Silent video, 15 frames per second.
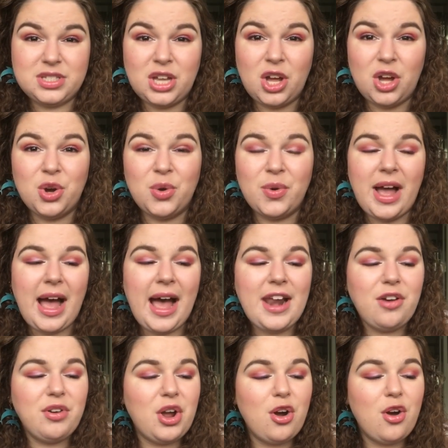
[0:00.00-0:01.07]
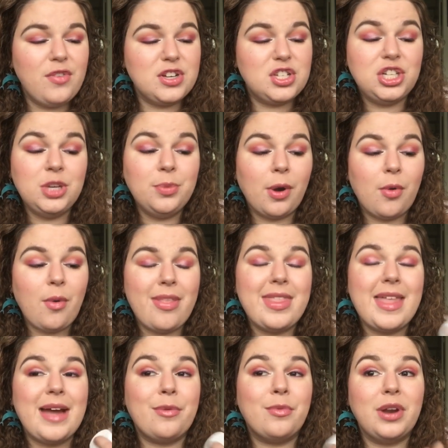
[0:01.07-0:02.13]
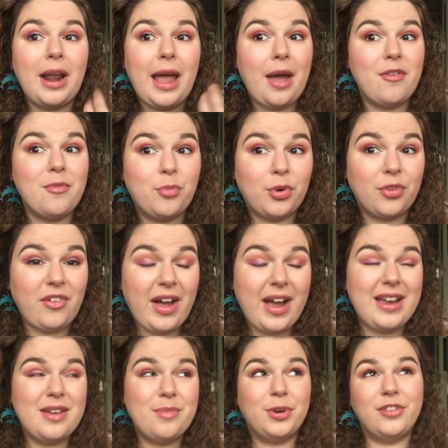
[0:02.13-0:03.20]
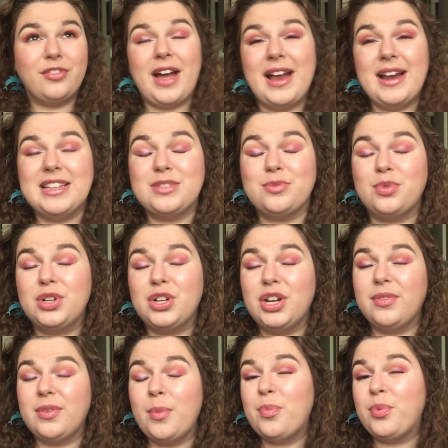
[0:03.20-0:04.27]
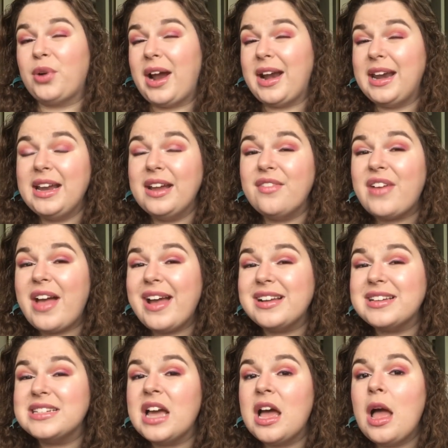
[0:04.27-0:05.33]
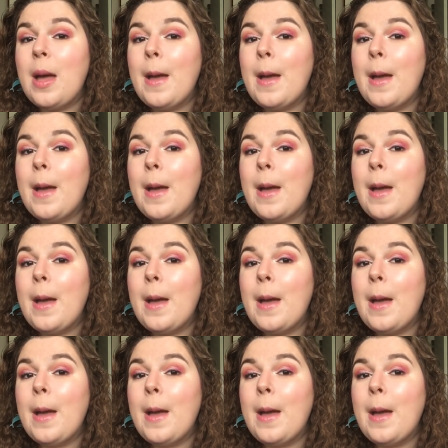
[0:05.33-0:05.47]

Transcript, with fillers: So I don't know of a cheaper one that would provide provide as good of a brightening effect